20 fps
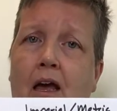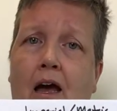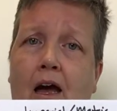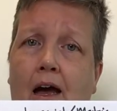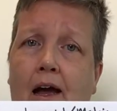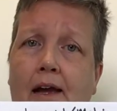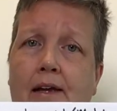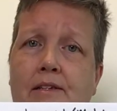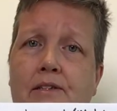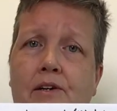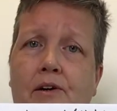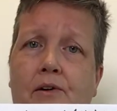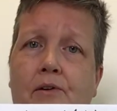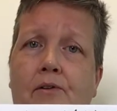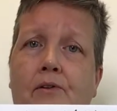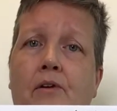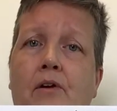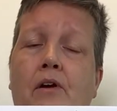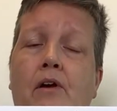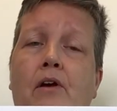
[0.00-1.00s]
I
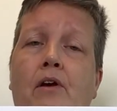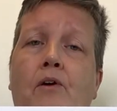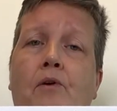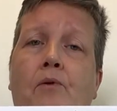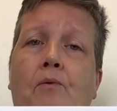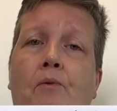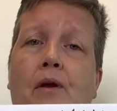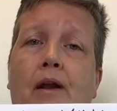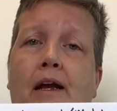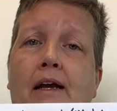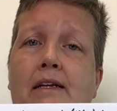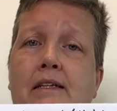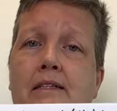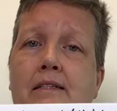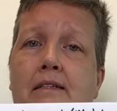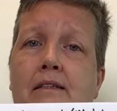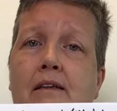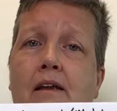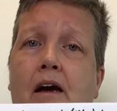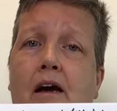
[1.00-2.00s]
don't. When
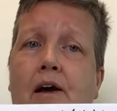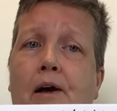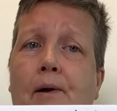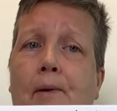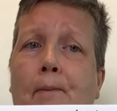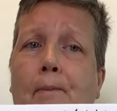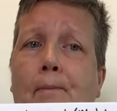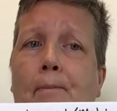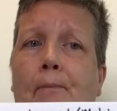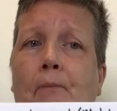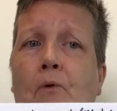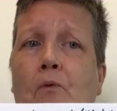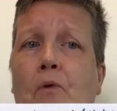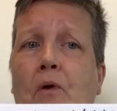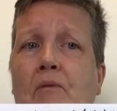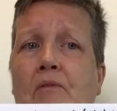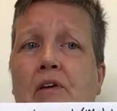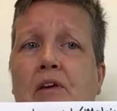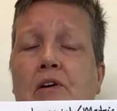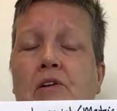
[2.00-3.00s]

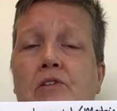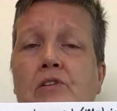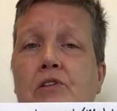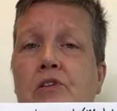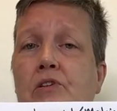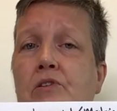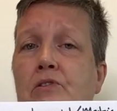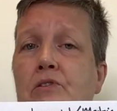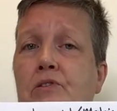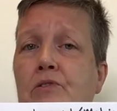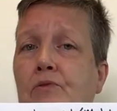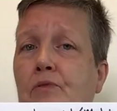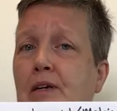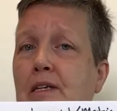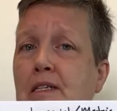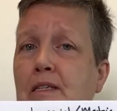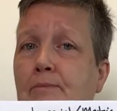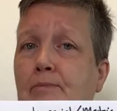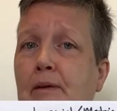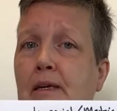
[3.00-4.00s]
we go to use a
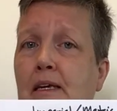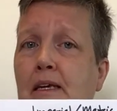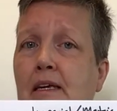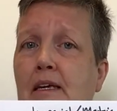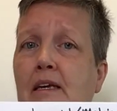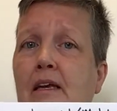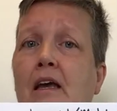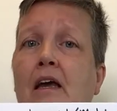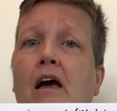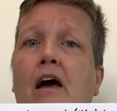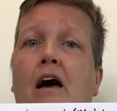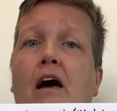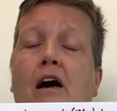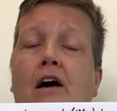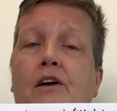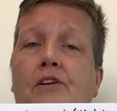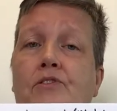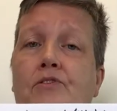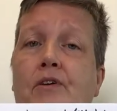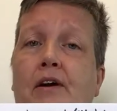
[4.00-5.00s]
recipe,
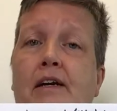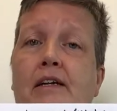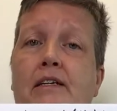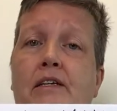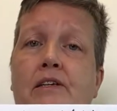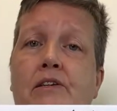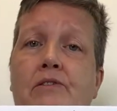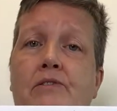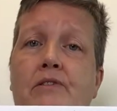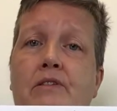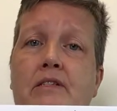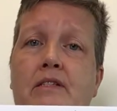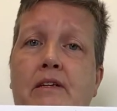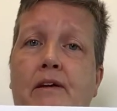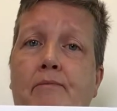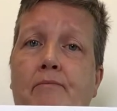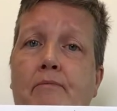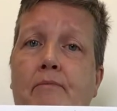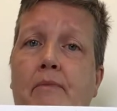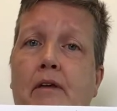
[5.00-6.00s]
I'll try to use
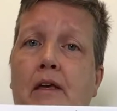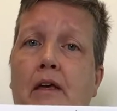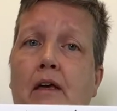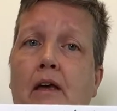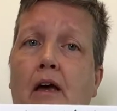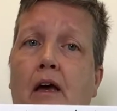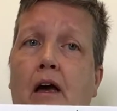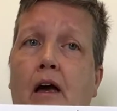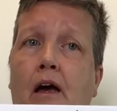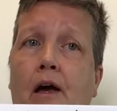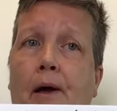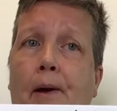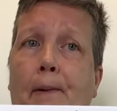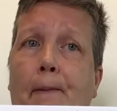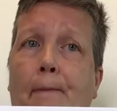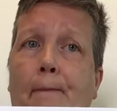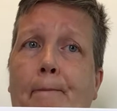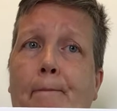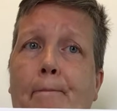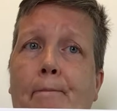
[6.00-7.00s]
some,
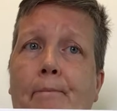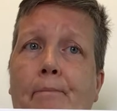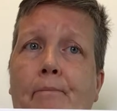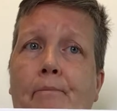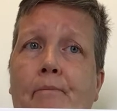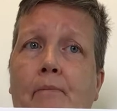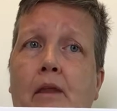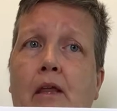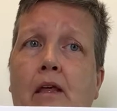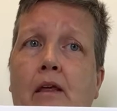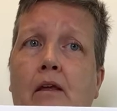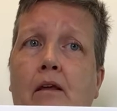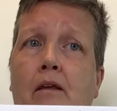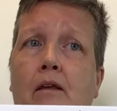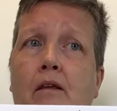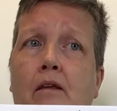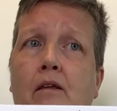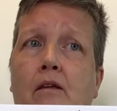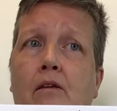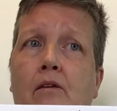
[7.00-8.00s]
I'll
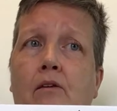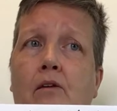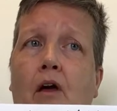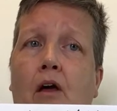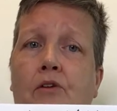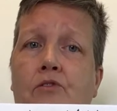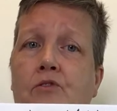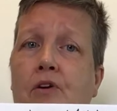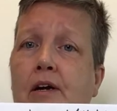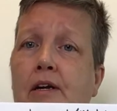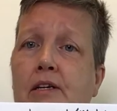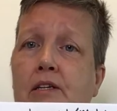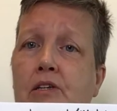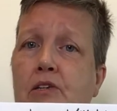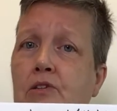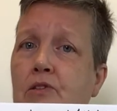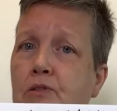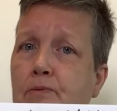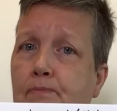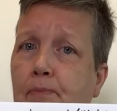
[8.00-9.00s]
try to
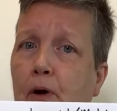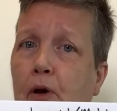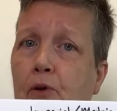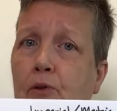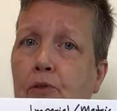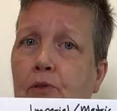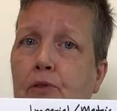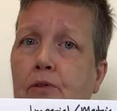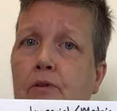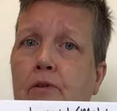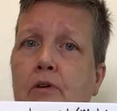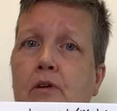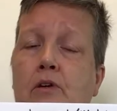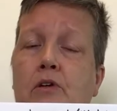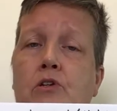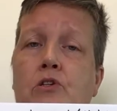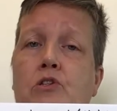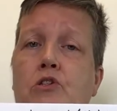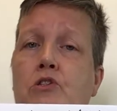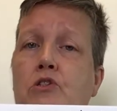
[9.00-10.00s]
use both,
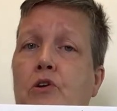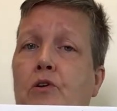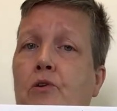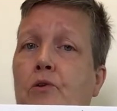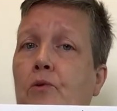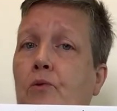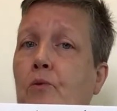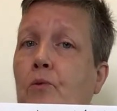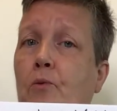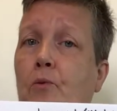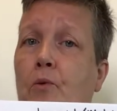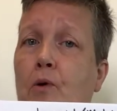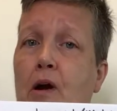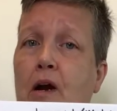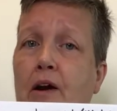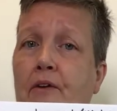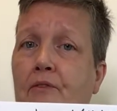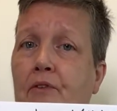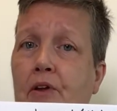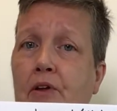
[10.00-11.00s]
so
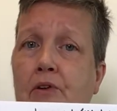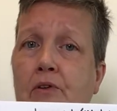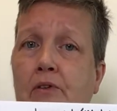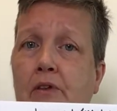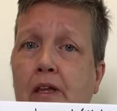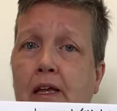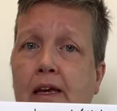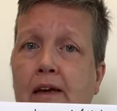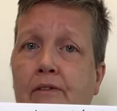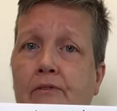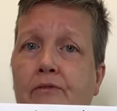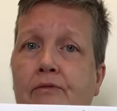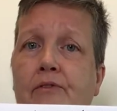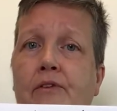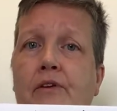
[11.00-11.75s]
wherever you live,